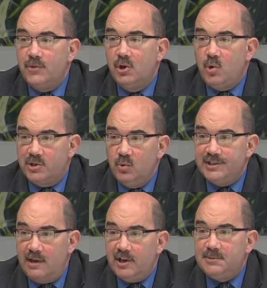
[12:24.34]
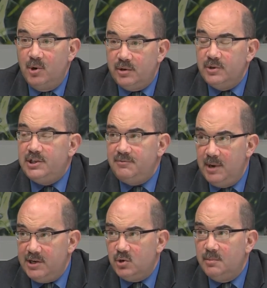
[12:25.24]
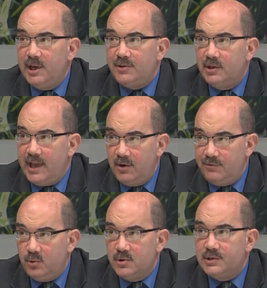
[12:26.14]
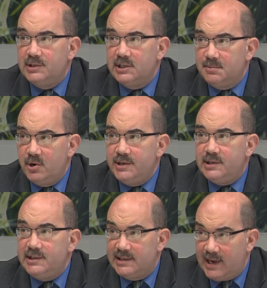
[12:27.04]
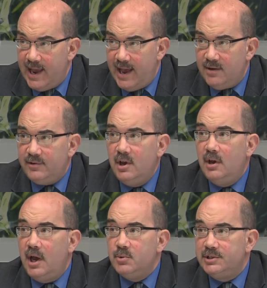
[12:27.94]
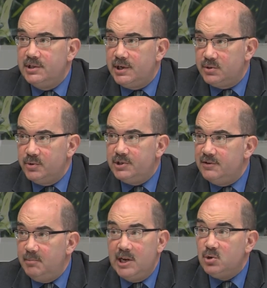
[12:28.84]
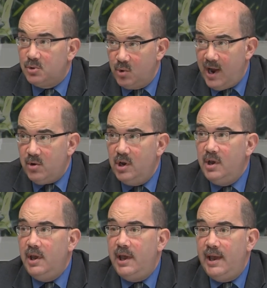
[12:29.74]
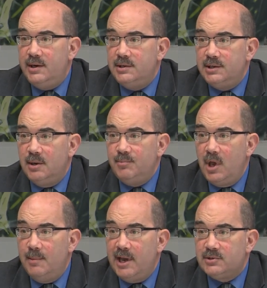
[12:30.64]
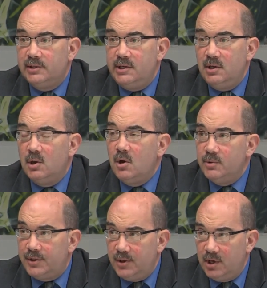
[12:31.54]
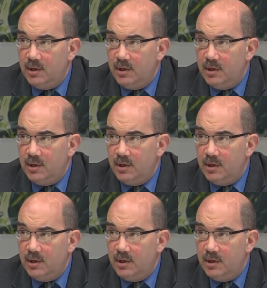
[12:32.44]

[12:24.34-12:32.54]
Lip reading: The question was, have I spoken with Chief Manger about the county force's experiences? Yes, I have. I was in touch with Chief Manger throughout, and I'm actually, along with